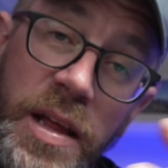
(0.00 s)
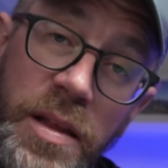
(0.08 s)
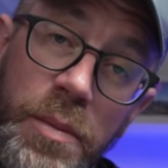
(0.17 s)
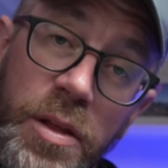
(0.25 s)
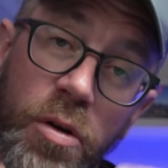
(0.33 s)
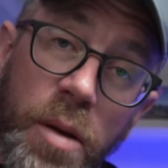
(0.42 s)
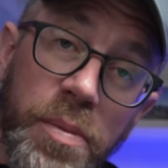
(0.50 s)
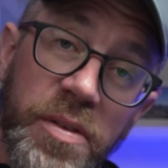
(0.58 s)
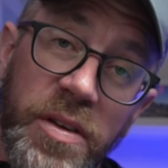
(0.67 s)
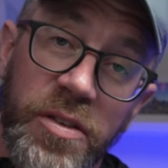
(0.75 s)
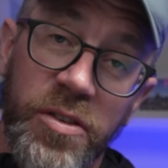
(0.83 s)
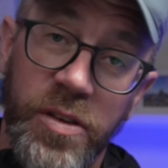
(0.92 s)
get them in the right
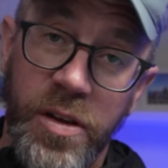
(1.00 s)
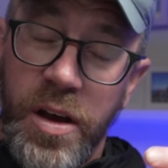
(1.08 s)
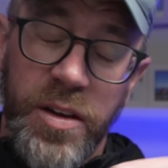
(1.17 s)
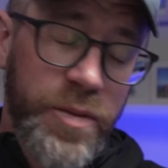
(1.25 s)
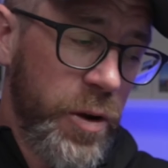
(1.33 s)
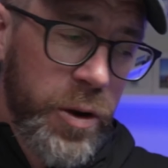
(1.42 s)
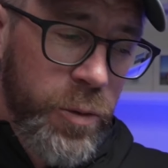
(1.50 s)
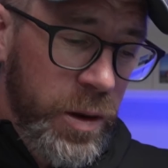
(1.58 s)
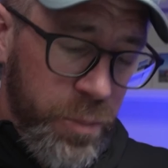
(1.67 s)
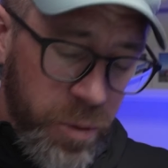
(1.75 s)
position. It's a very quick